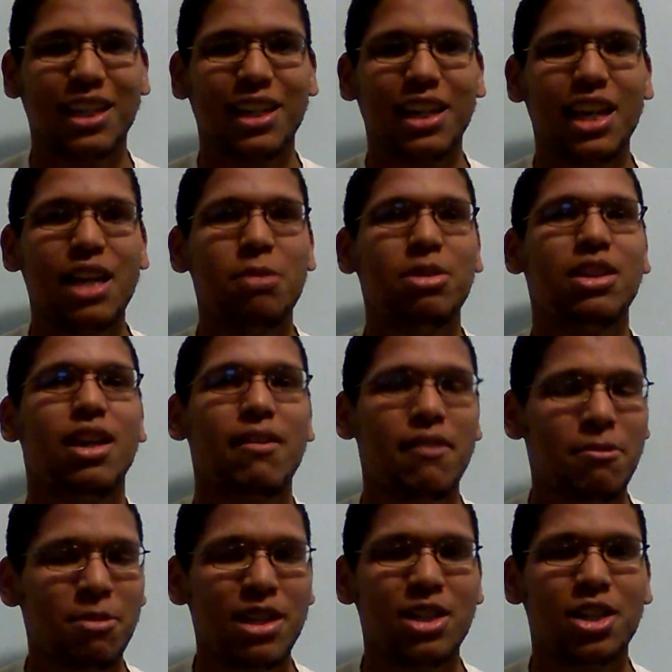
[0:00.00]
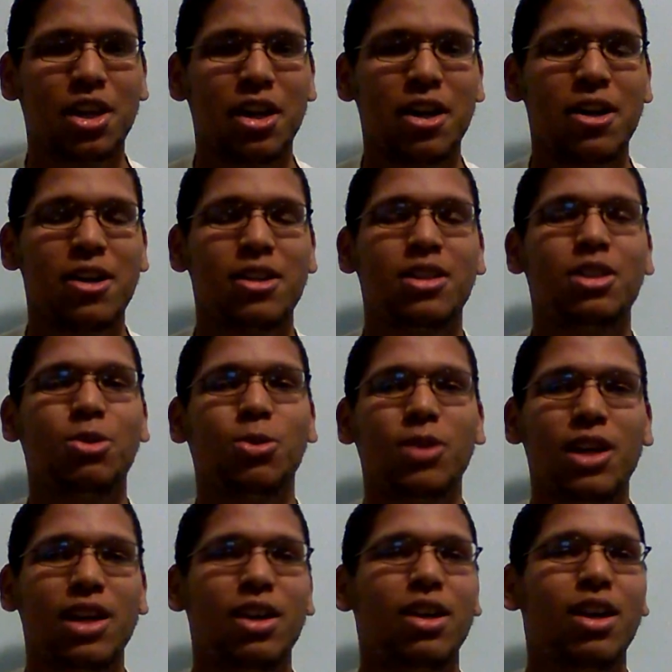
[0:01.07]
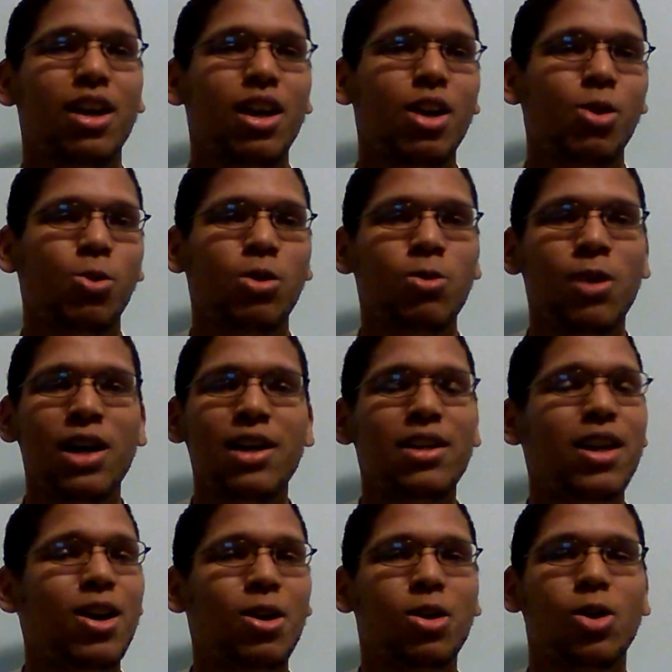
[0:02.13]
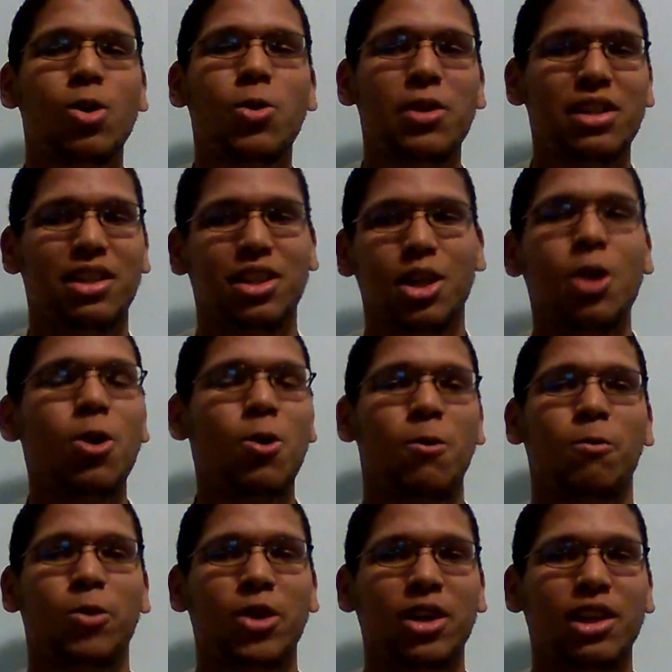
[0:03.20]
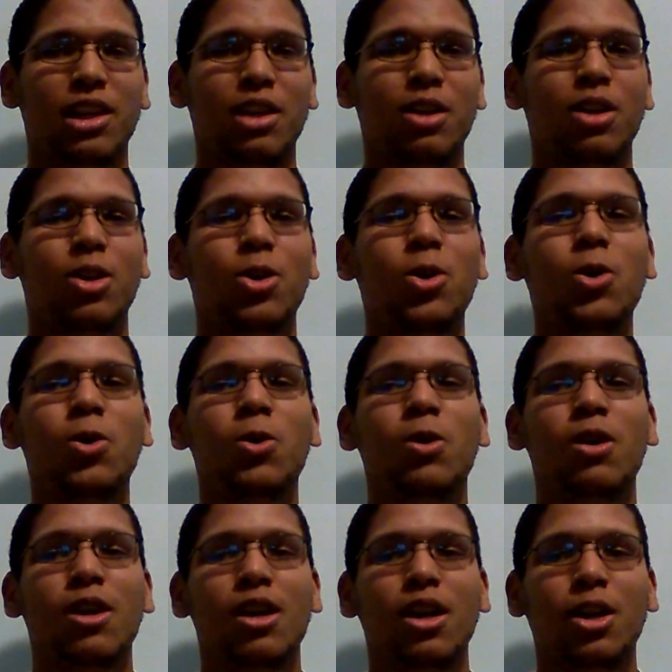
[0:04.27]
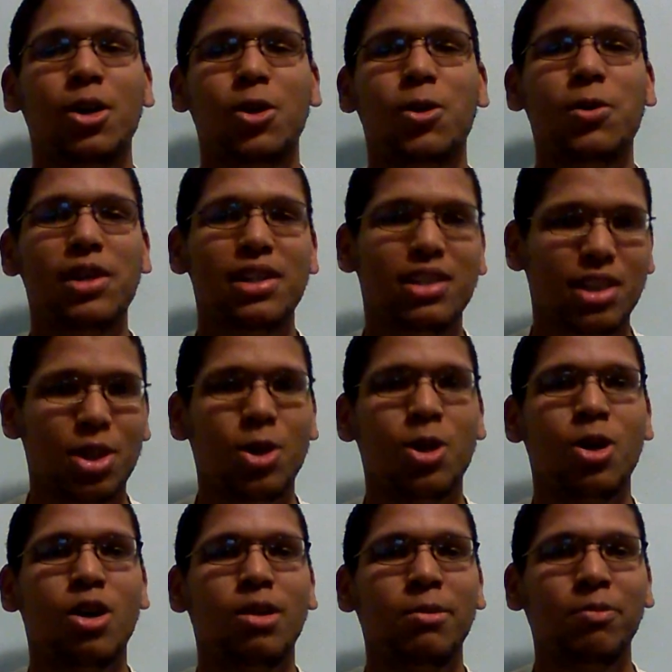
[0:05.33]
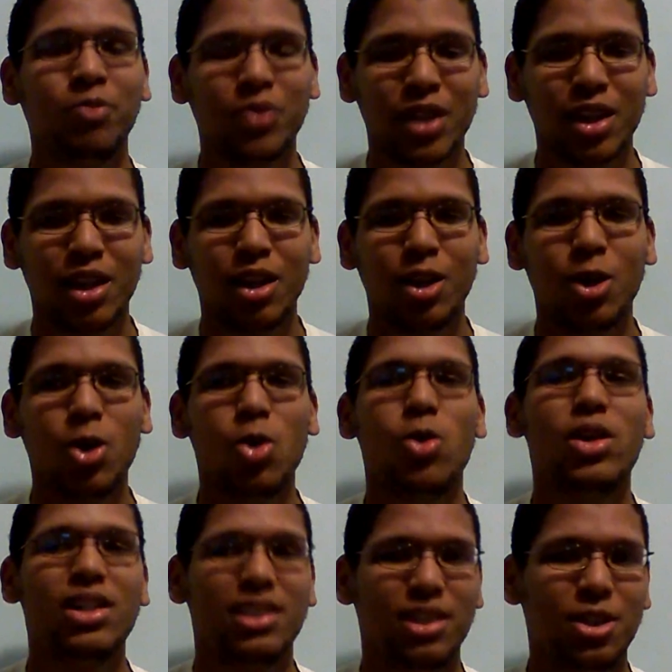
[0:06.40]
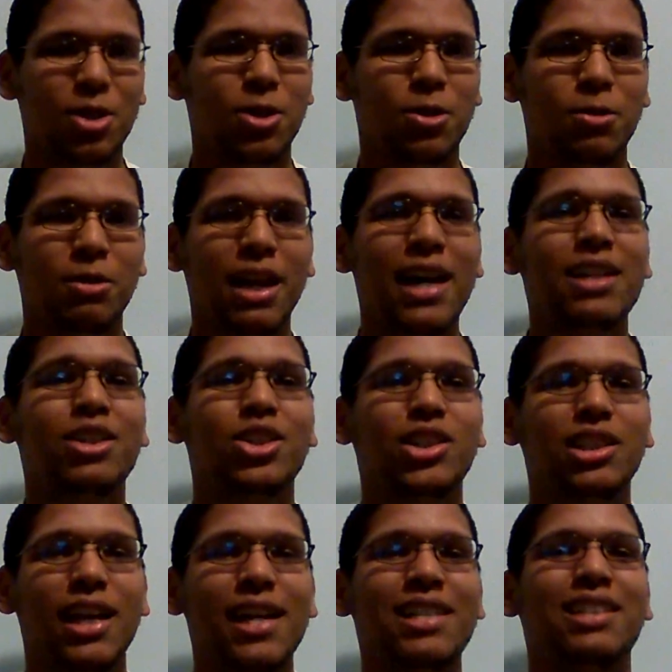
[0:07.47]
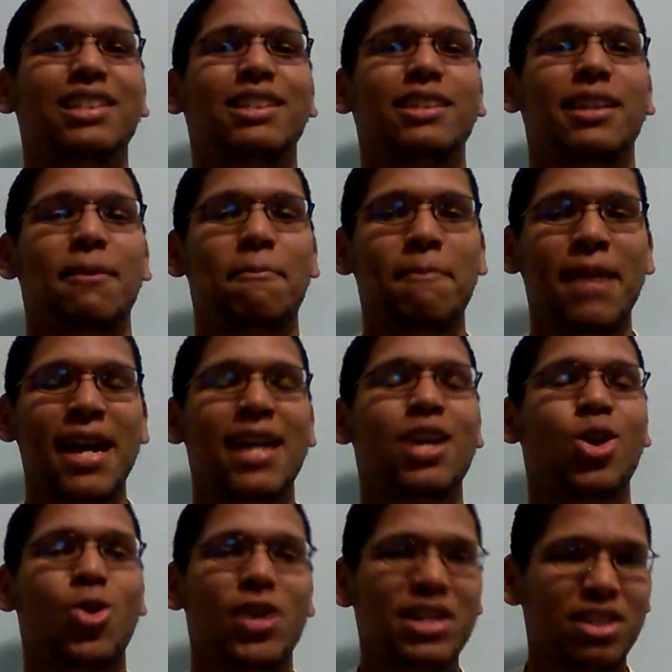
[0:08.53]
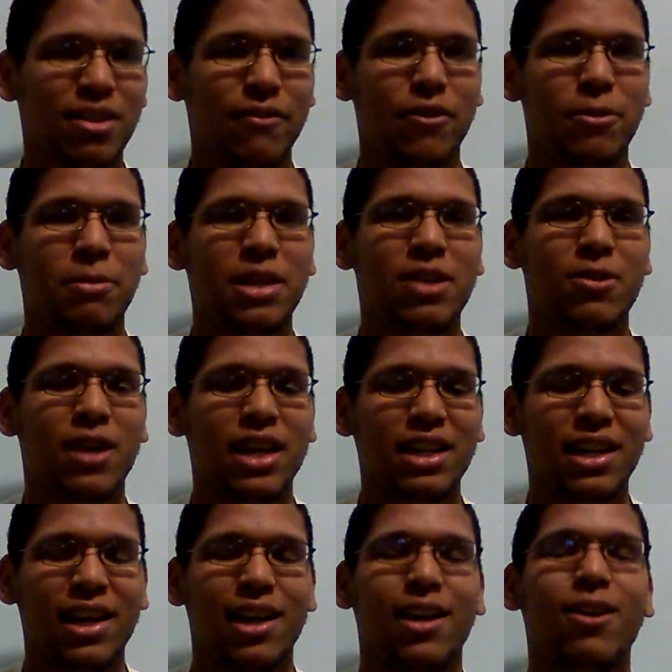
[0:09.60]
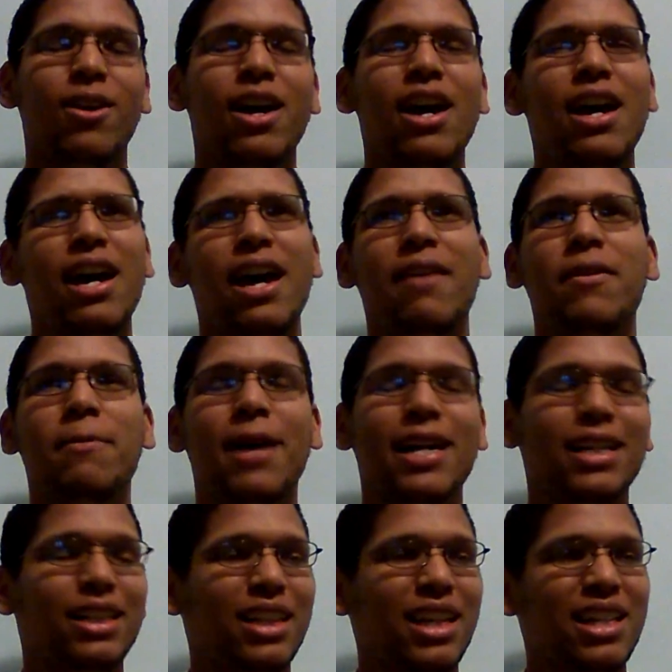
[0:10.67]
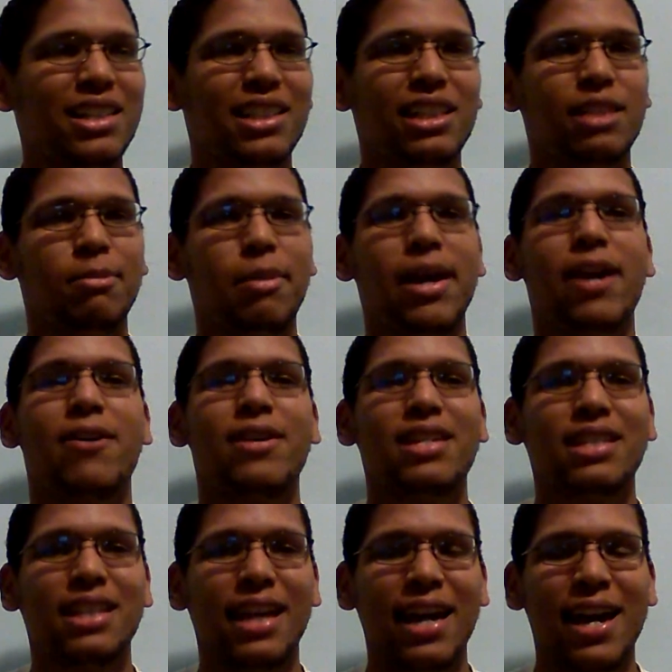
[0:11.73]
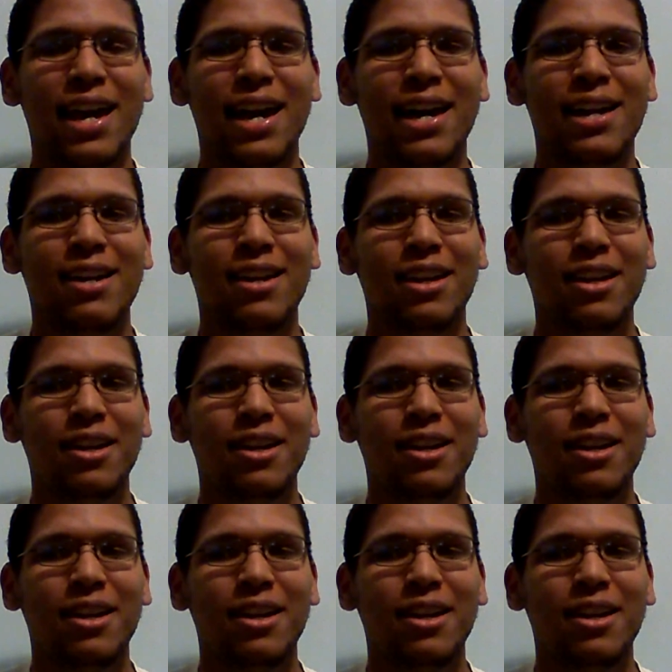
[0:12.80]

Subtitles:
keeps giving me turns. What we want to know, who is Zoom really? Who is Zoom? Who is Zoom? That's the main question for me right now. Everybody thinks it's Barry's dad,